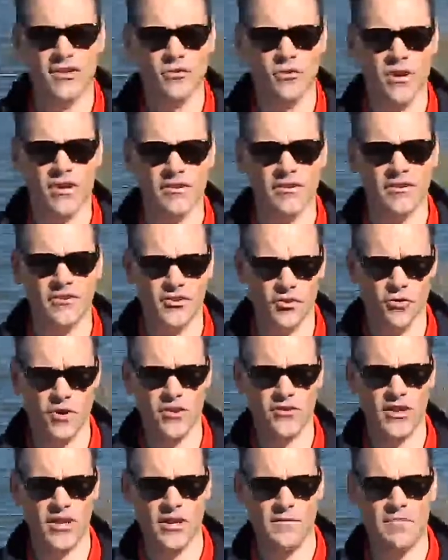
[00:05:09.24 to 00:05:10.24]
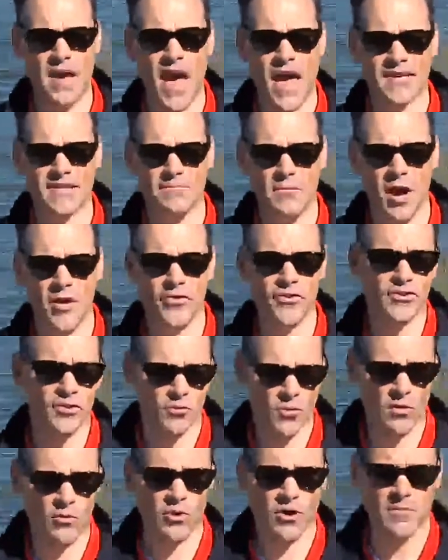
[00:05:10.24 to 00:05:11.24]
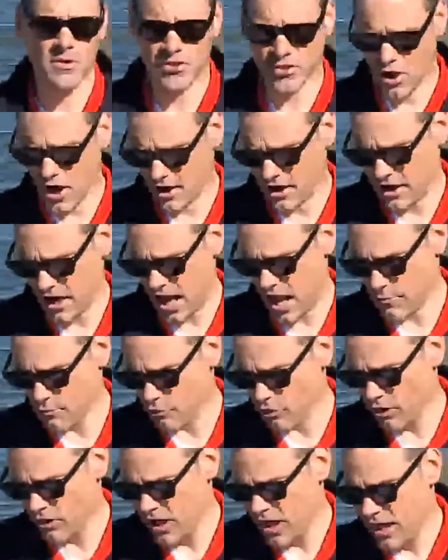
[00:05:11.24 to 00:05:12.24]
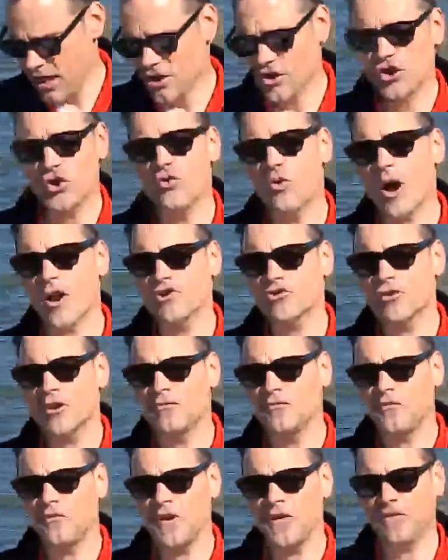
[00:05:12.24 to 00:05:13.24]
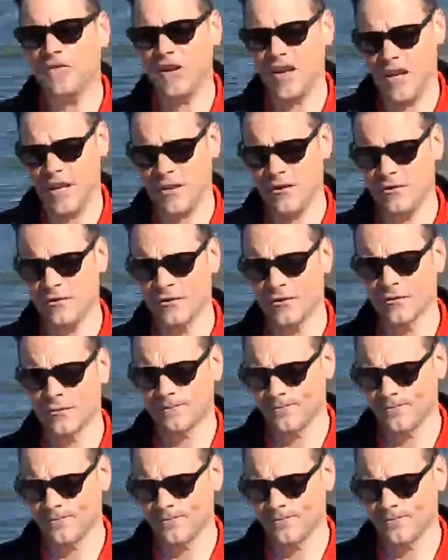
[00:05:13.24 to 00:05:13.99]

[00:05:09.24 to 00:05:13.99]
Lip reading: during the past month. So we would have been talking April, 215.